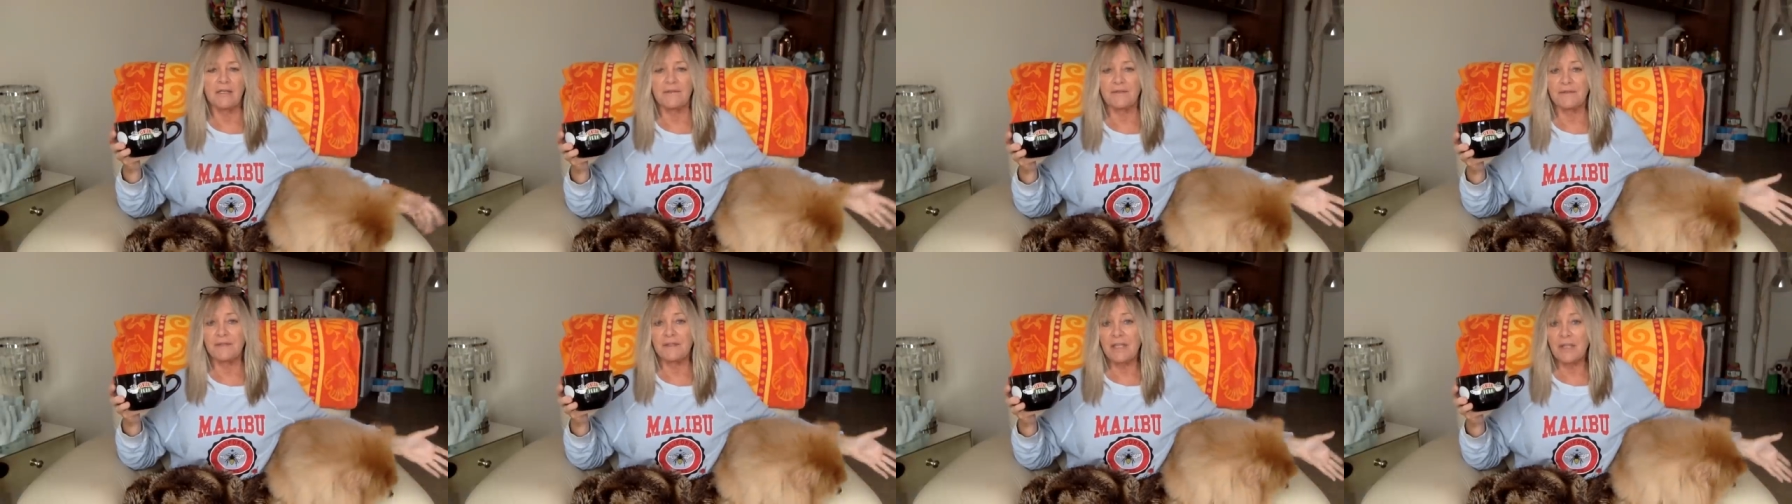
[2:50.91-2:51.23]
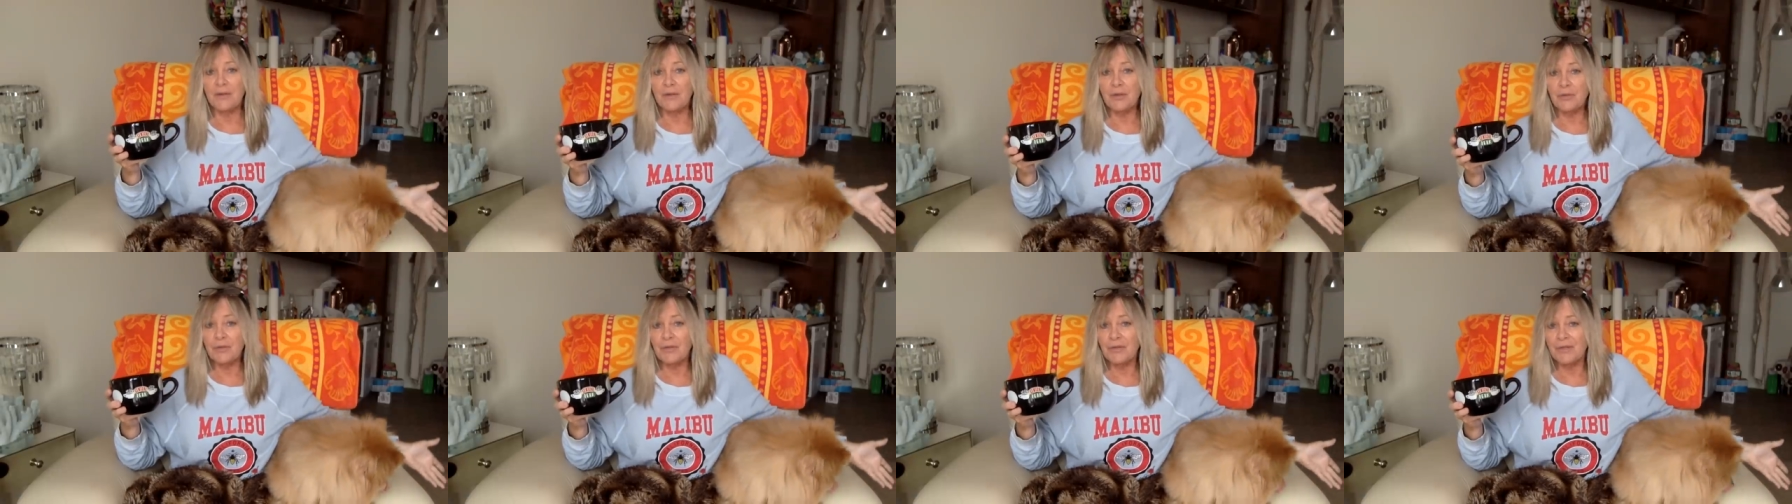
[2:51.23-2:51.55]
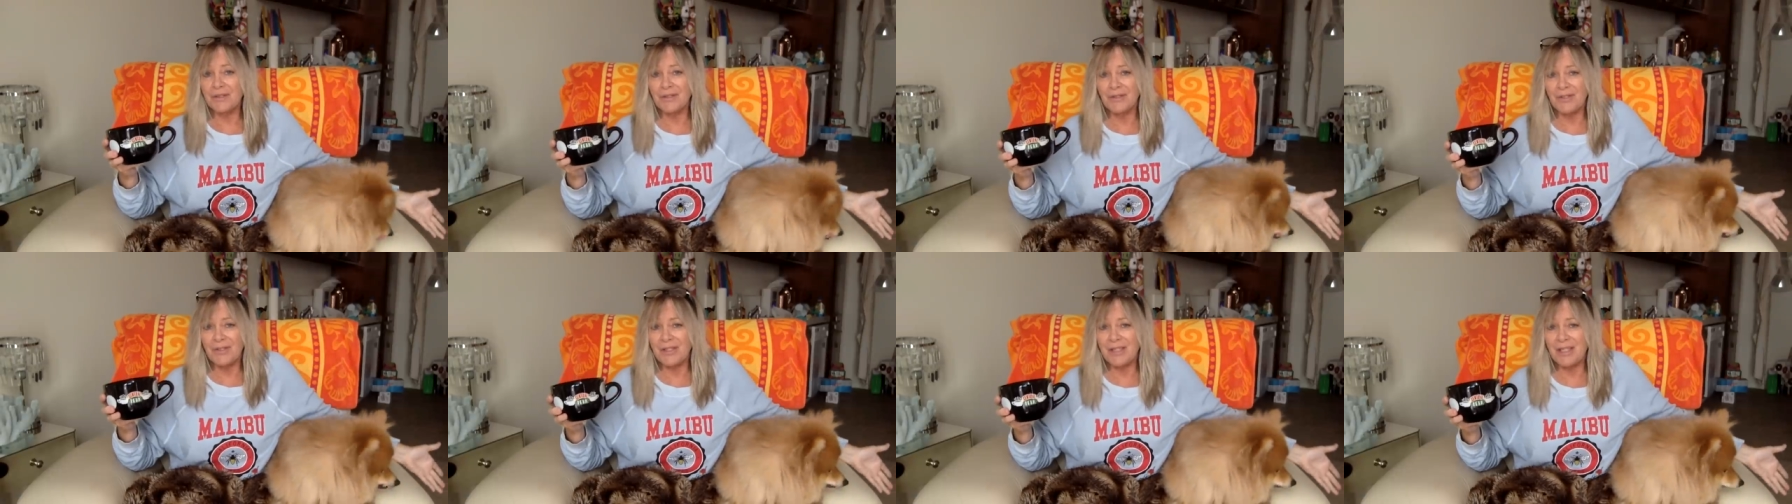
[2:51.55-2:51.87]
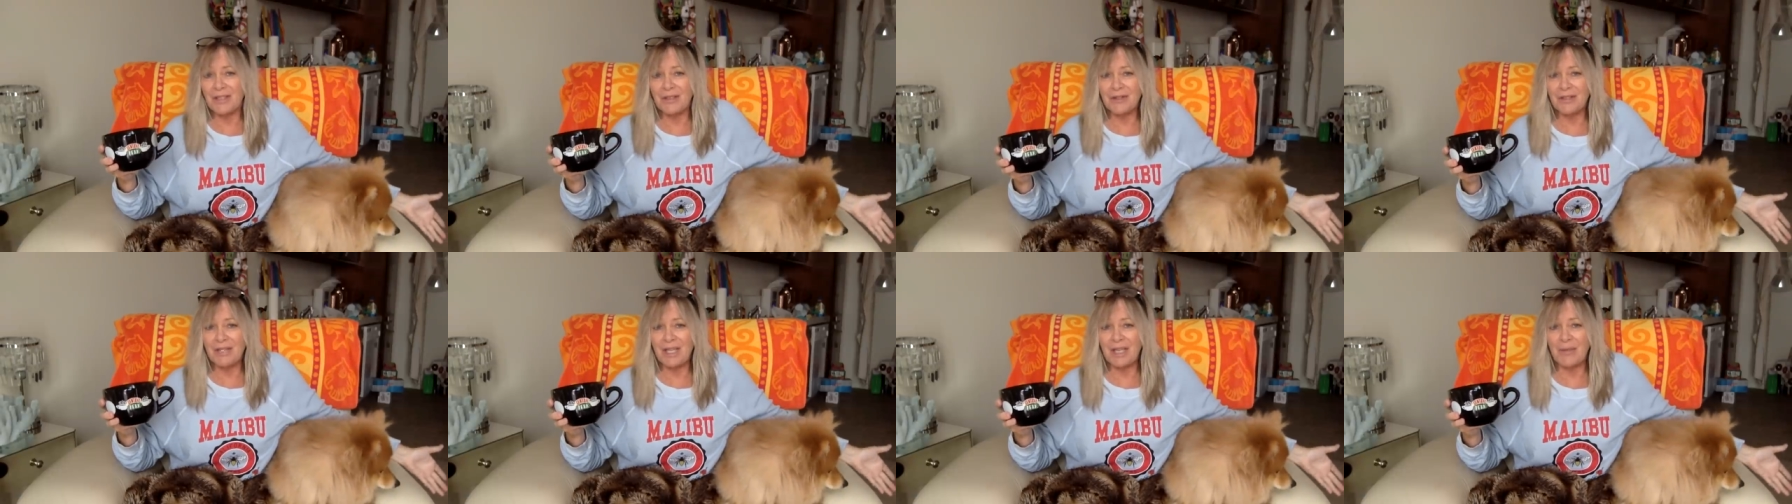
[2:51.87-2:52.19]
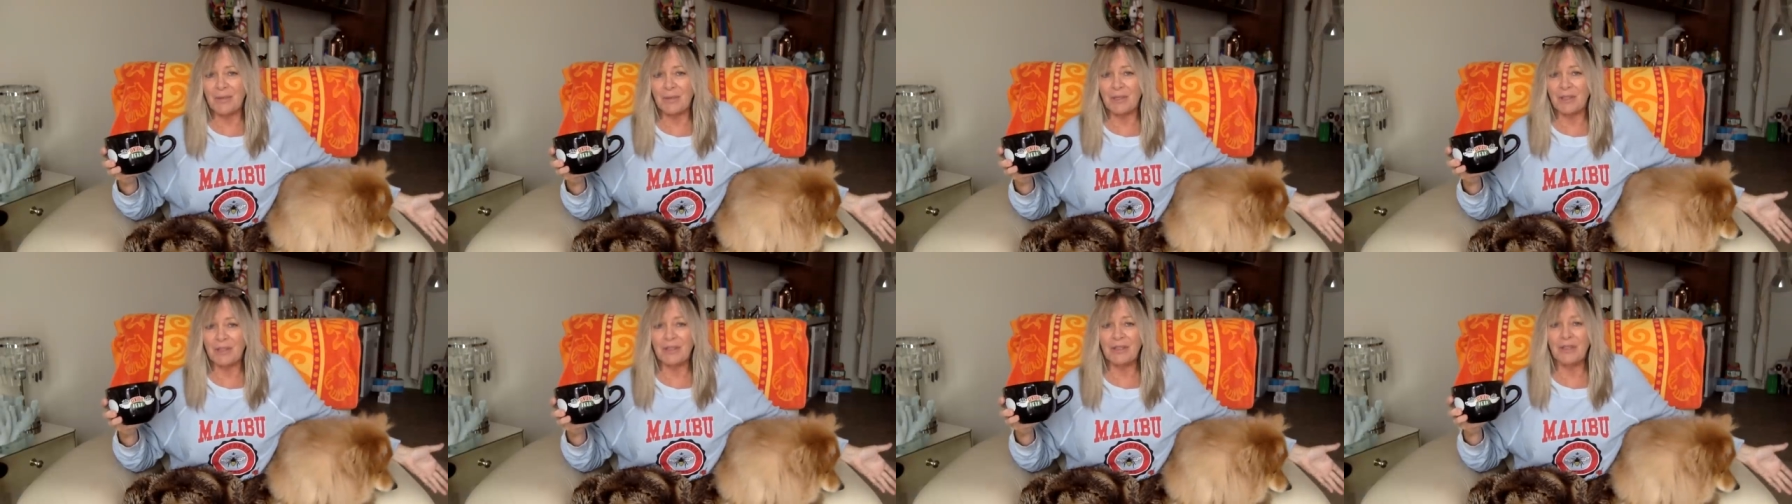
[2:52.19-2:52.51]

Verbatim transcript: if it's not the truth, it's just entertainment.